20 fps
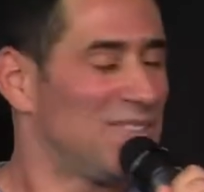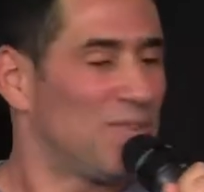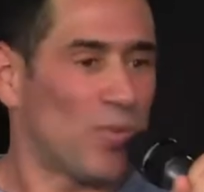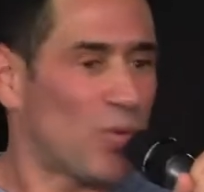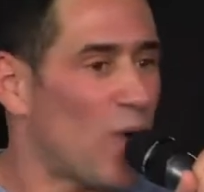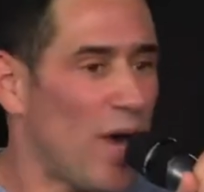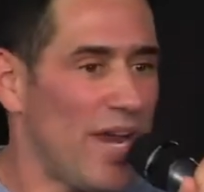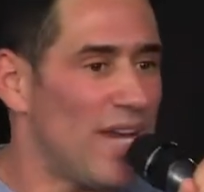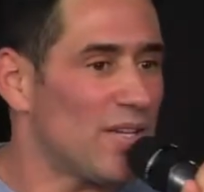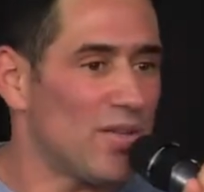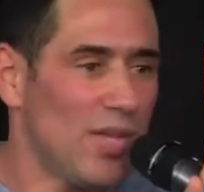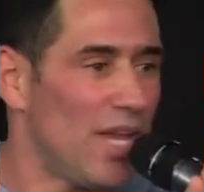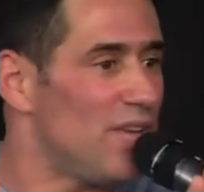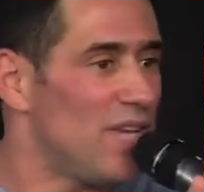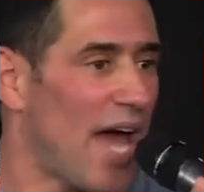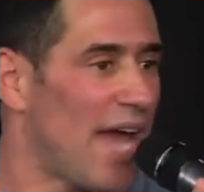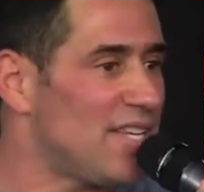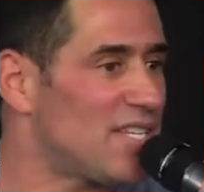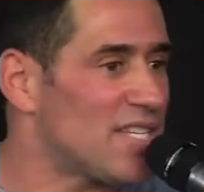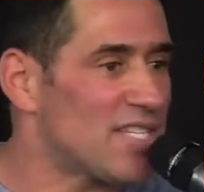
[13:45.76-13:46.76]
Great, the
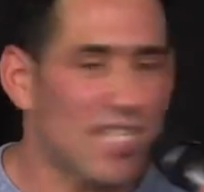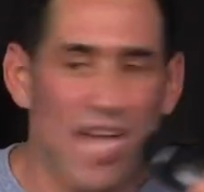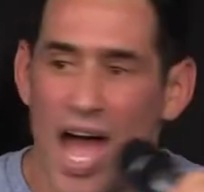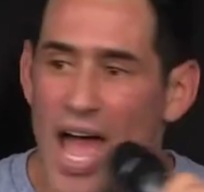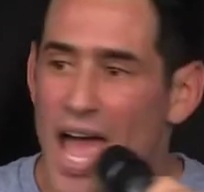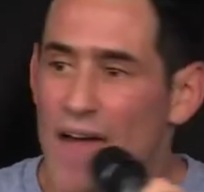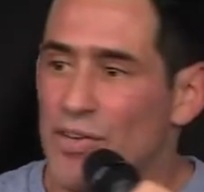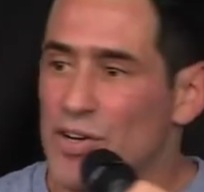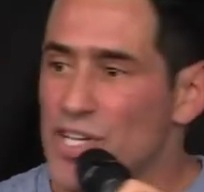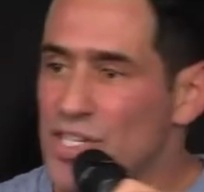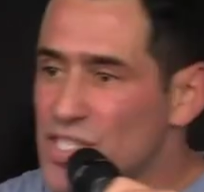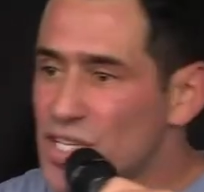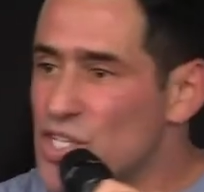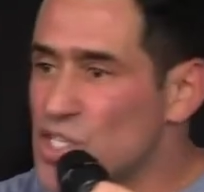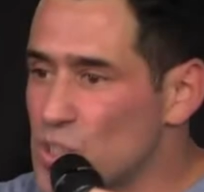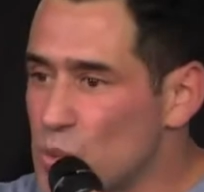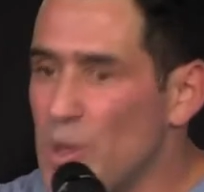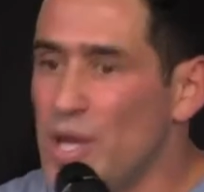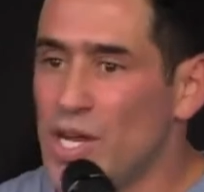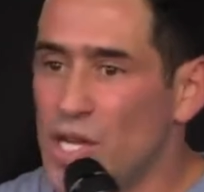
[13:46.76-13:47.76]
nicest guy ever, just a
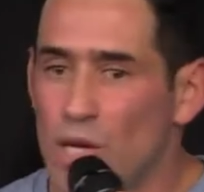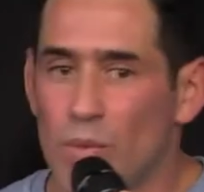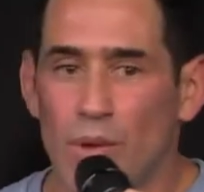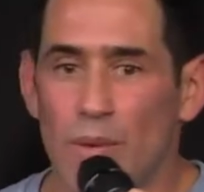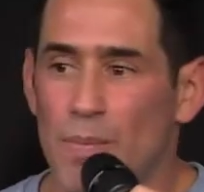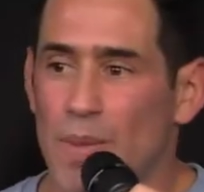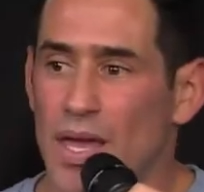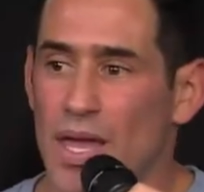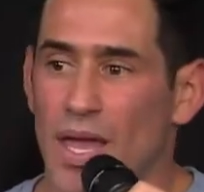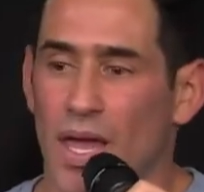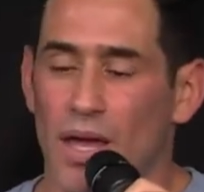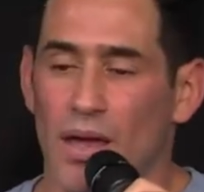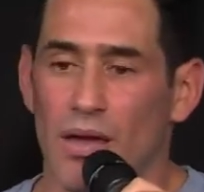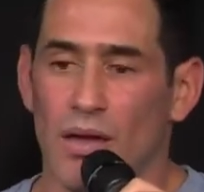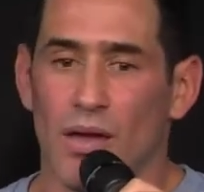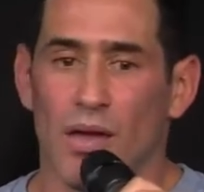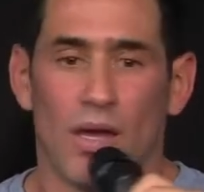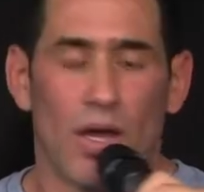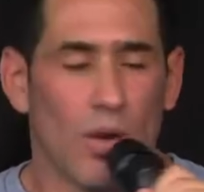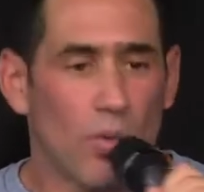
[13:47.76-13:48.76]
sweet human being.
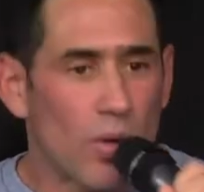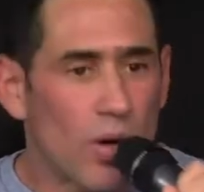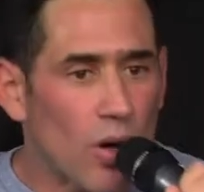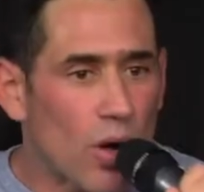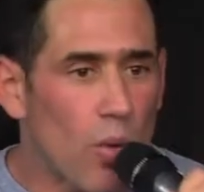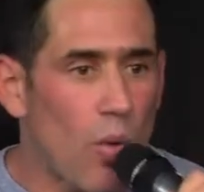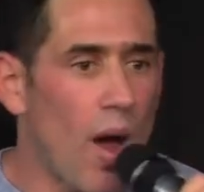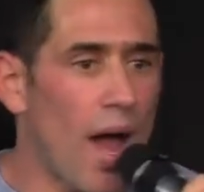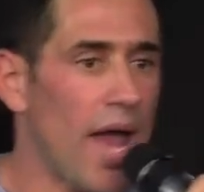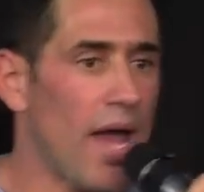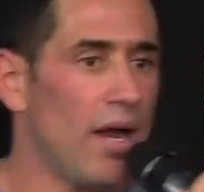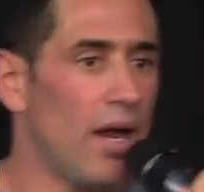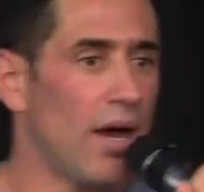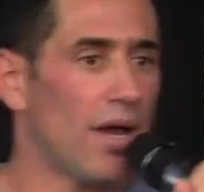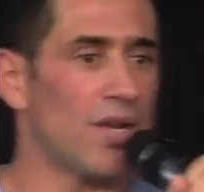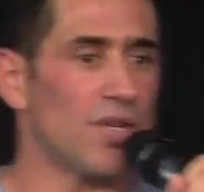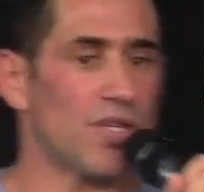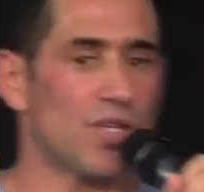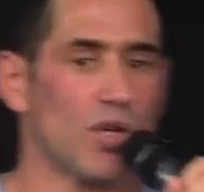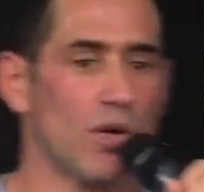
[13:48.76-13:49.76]
Real quiet,
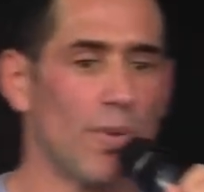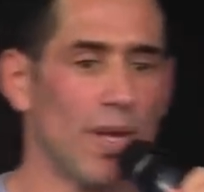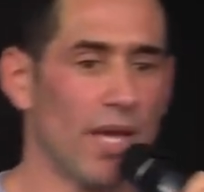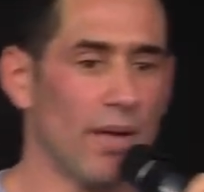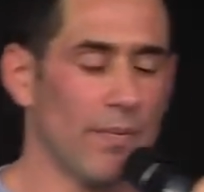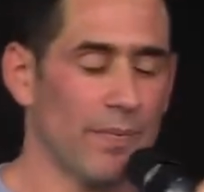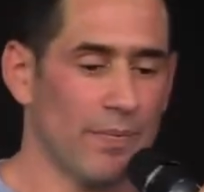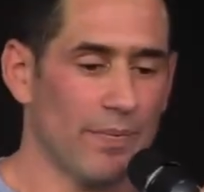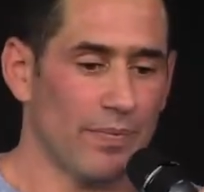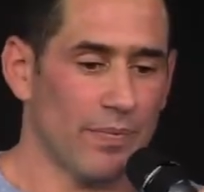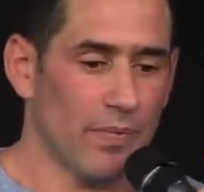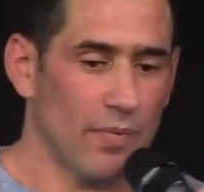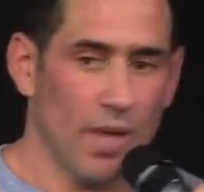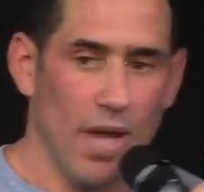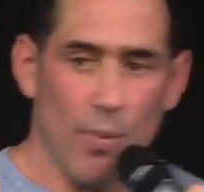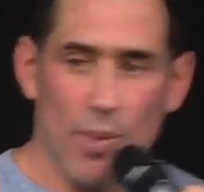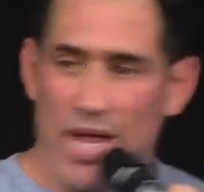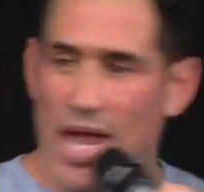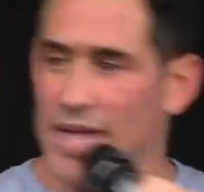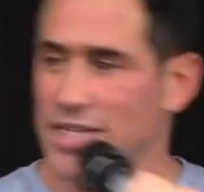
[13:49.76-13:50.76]
unassuming.
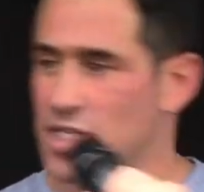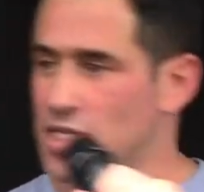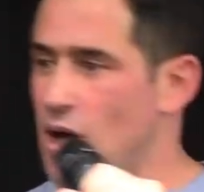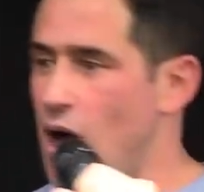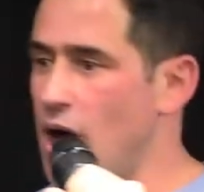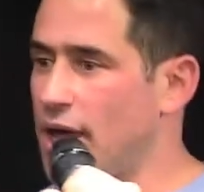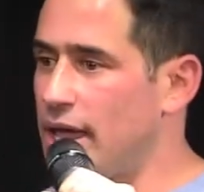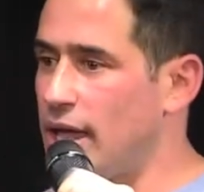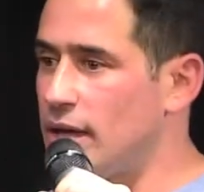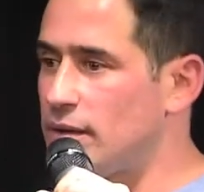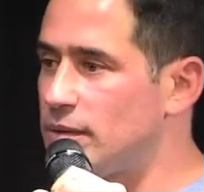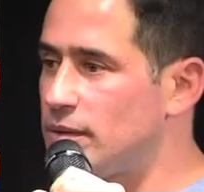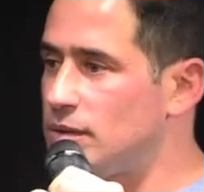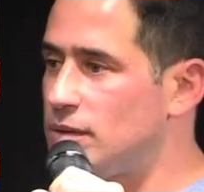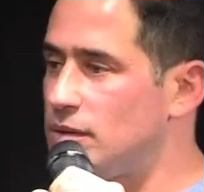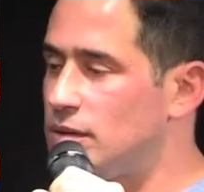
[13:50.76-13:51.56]
And we got to talking.